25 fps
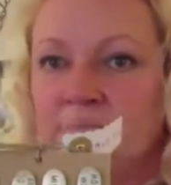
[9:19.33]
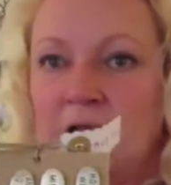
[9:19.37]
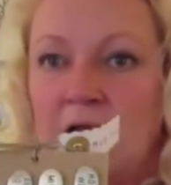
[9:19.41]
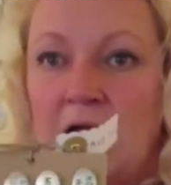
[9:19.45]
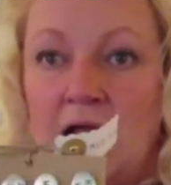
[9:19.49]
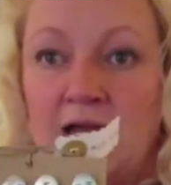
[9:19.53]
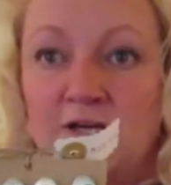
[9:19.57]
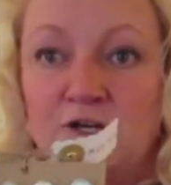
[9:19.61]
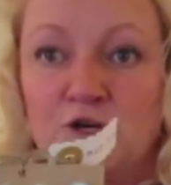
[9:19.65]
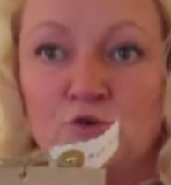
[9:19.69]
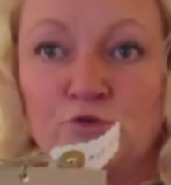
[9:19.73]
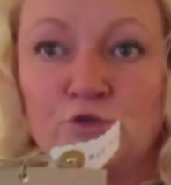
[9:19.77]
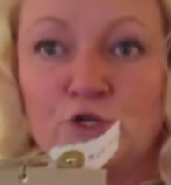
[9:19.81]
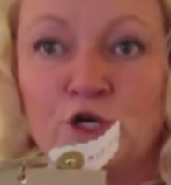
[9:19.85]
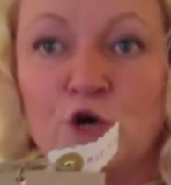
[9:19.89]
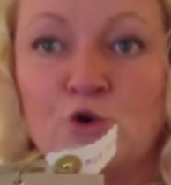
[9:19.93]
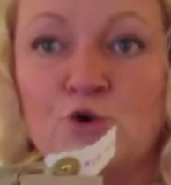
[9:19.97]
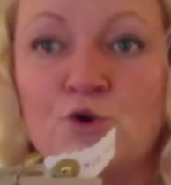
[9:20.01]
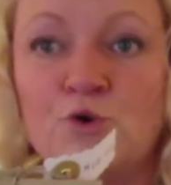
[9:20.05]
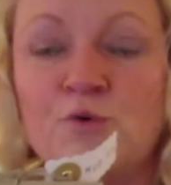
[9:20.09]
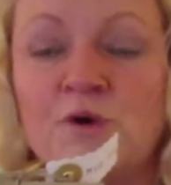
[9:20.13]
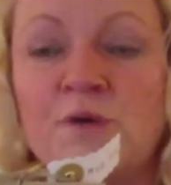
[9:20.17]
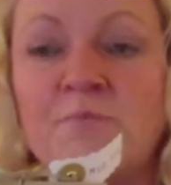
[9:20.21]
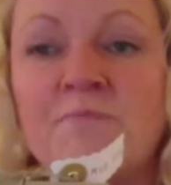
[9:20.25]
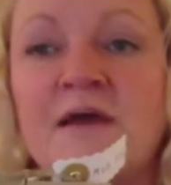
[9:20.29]
I don't know
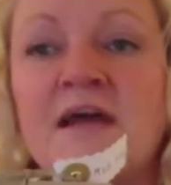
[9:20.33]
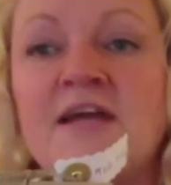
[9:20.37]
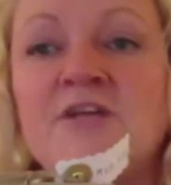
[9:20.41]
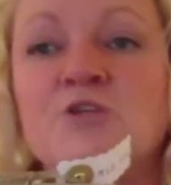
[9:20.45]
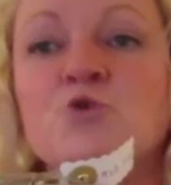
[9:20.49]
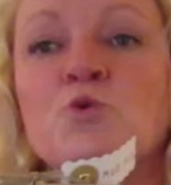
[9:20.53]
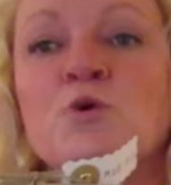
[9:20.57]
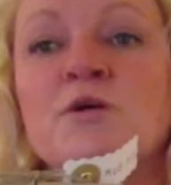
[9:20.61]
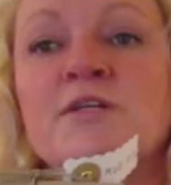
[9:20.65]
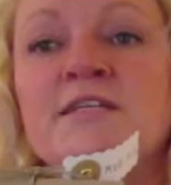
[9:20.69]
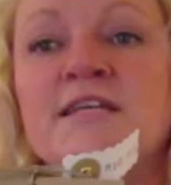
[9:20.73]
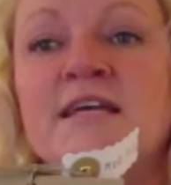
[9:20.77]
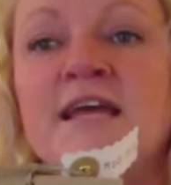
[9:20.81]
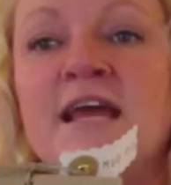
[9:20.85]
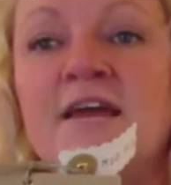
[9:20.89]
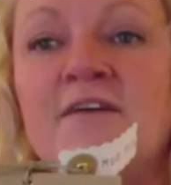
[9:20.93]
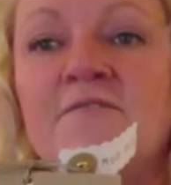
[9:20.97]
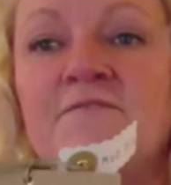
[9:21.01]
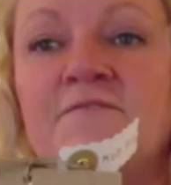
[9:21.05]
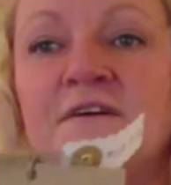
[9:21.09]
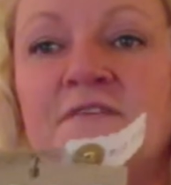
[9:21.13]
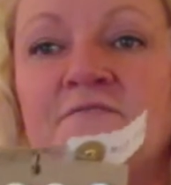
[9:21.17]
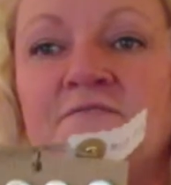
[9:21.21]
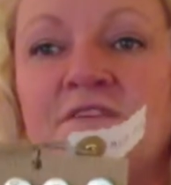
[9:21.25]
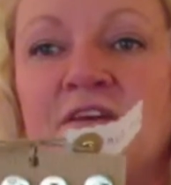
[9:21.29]
who would pay
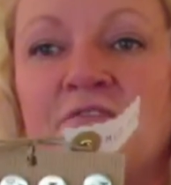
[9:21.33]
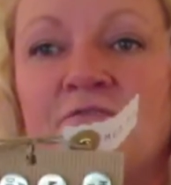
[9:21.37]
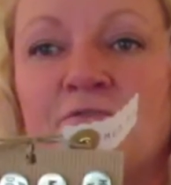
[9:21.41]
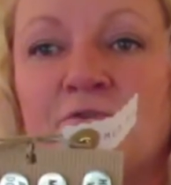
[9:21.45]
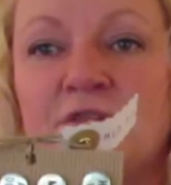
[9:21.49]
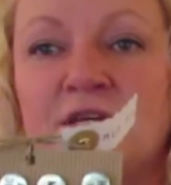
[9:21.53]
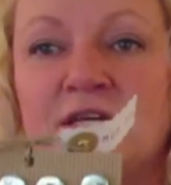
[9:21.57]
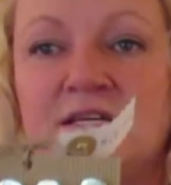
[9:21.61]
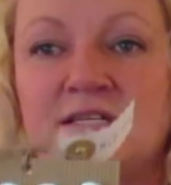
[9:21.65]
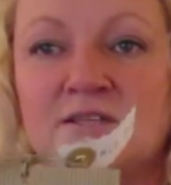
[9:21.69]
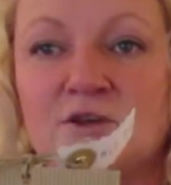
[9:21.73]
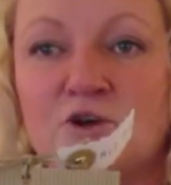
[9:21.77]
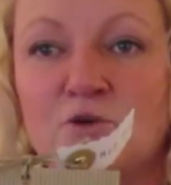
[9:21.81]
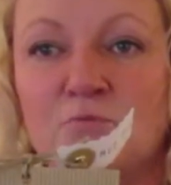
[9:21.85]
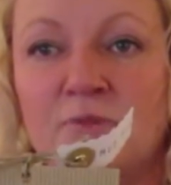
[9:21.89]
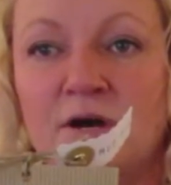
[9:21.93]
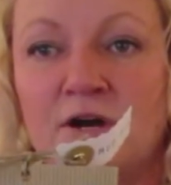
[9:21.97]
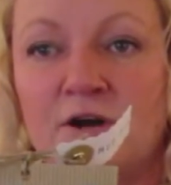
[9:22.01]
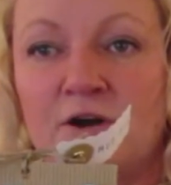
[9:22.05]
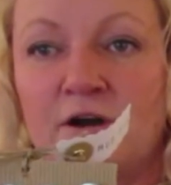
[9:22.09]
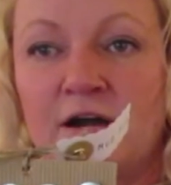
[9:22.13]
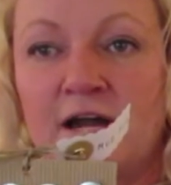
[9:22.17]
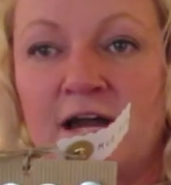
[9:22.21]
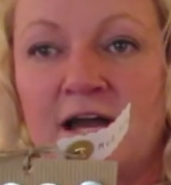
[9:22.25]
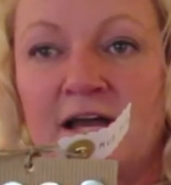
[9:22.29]
$28.50 for these little
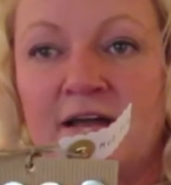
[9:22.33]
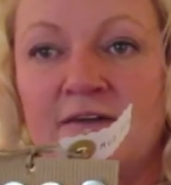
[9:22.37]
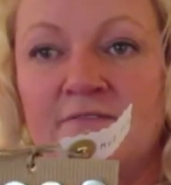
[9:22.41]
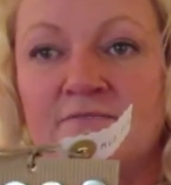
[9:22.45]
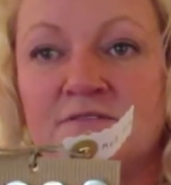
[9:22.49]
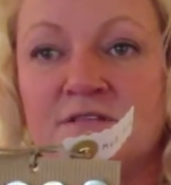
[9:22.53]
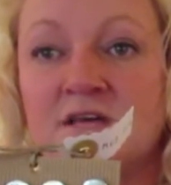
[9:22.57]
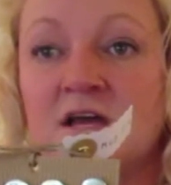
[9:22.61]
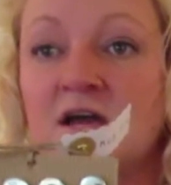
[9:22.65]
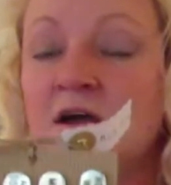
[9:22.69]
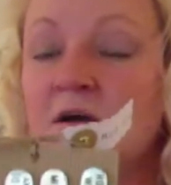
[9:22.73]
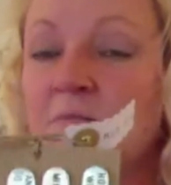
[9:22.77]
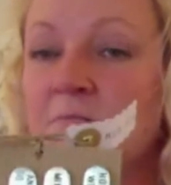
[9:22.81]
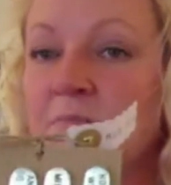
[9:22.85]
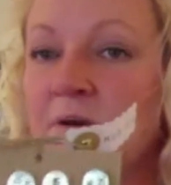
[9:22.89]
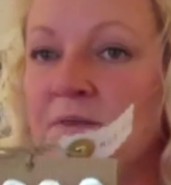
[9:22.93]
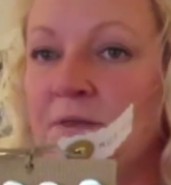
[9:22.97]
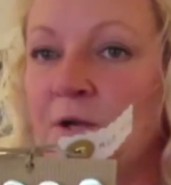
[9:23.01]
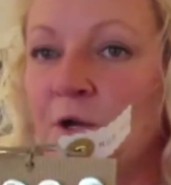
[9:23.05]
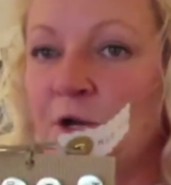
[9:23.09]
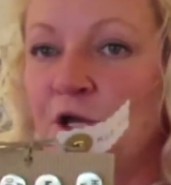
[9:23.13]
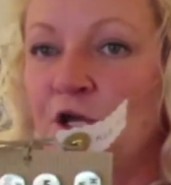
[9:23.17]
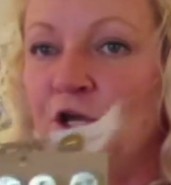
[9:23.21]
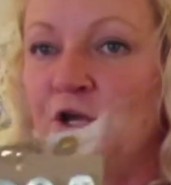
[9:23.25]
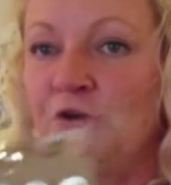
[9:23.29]
butter knives, but
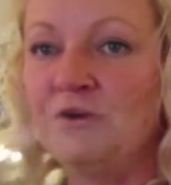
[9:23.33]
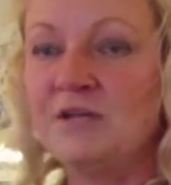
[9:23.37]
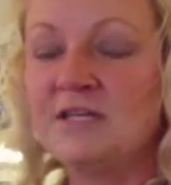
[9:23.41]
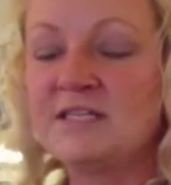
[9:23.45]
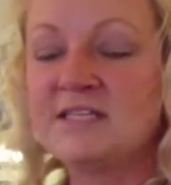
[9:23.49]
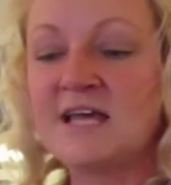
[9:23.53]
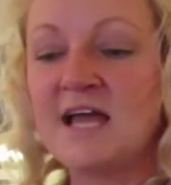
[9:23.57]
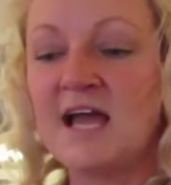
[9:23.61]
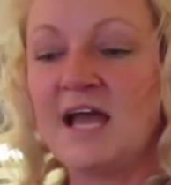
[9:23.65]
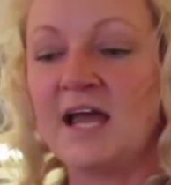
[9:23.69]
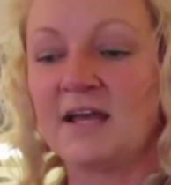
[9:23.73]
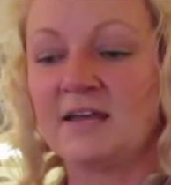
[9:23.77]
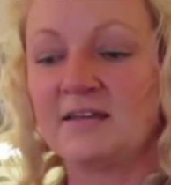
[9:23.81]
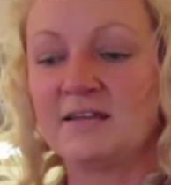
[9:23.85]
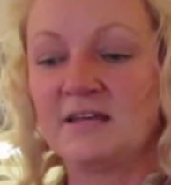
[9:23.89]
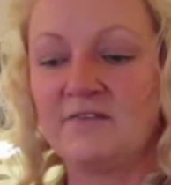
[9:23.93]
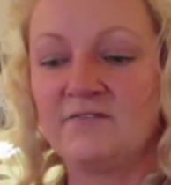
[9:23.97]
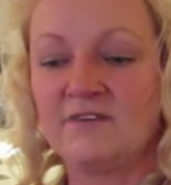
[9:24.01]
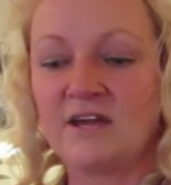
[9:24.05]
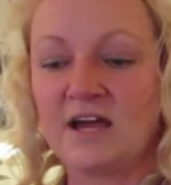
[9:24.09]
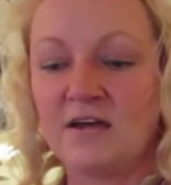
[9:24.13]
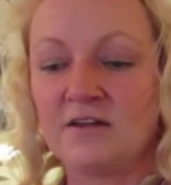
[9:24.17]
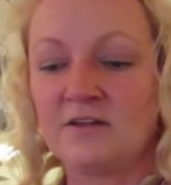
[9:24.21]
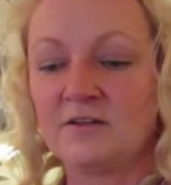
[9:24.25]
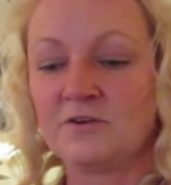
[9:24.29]
they're cute as heck. They've
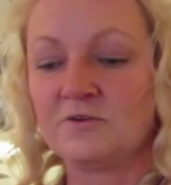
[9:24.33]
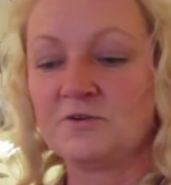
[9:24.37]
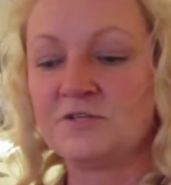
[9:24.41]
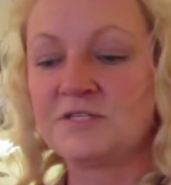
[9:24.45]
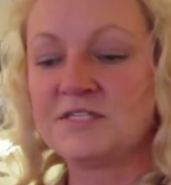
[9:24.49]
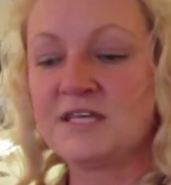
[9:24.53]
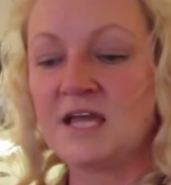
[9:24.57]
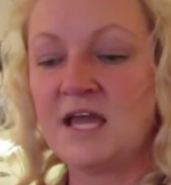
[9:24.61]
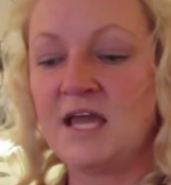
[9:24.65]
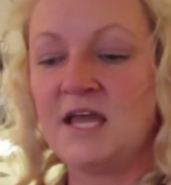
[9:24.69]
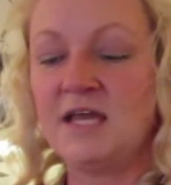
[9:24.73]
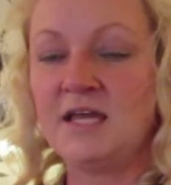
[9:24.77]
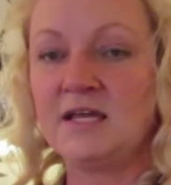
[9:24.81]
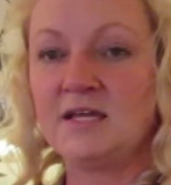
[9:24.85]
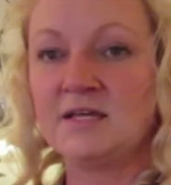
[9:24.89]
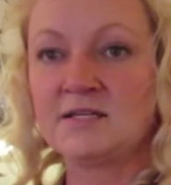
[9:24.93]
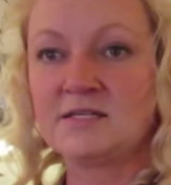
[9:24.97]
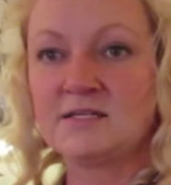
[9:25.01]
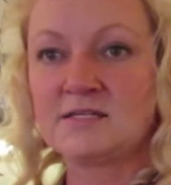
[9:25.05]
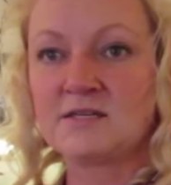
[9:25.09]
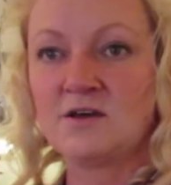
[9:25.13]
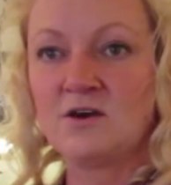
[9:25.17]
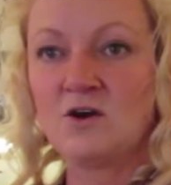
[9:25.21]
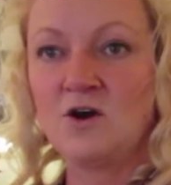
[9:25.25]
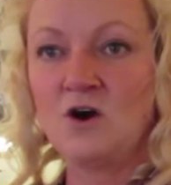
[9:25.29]
got little
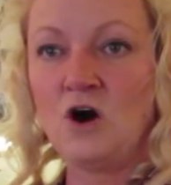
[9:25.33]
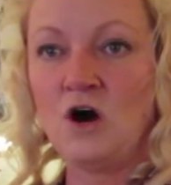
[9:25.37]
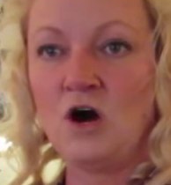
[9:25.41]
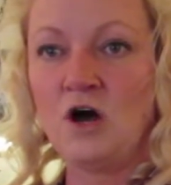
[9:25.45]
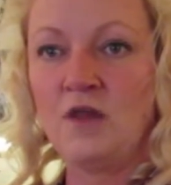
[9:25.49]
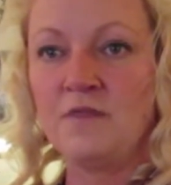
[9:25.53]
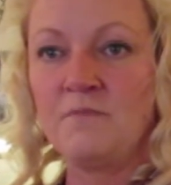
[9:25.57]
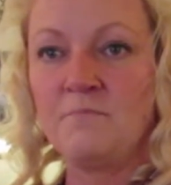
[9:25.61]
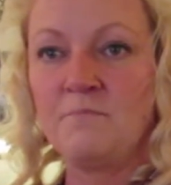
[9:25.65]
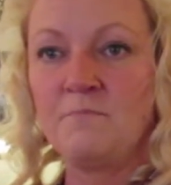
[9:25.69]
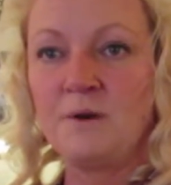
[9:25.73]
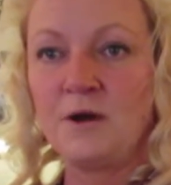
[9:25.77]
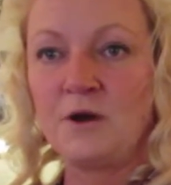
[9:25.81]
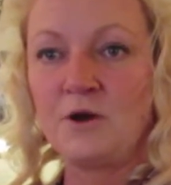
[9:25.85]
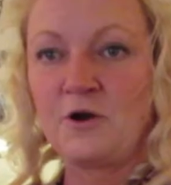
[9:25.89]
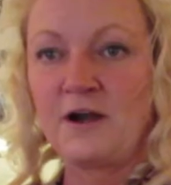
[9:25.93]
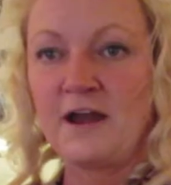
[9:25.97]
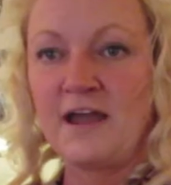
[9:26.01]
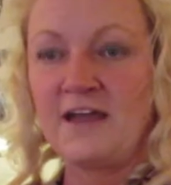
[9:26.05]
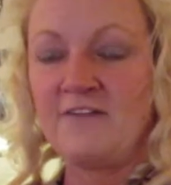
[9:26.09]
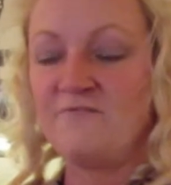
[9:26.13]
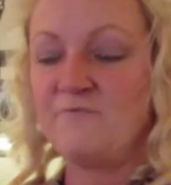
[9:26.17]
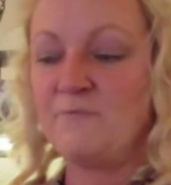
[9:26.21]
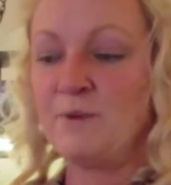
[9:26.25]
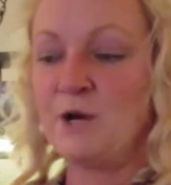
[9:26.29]
sayings on the butter
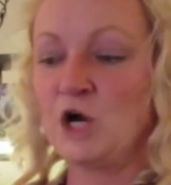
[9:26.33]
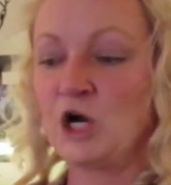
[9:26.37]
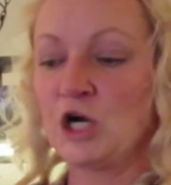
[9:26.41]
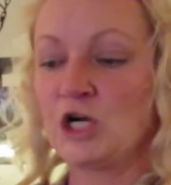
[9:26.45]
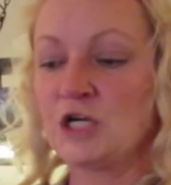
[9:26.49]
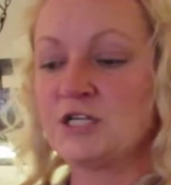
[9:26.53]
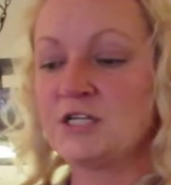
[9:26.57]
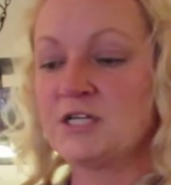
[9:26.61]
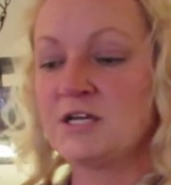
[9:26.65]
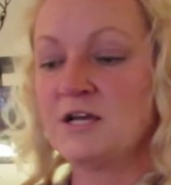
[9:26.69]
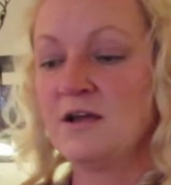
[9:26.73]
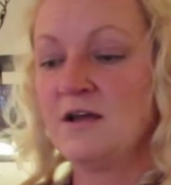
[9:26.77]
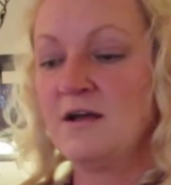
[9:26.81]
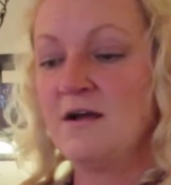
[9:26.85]
knife part.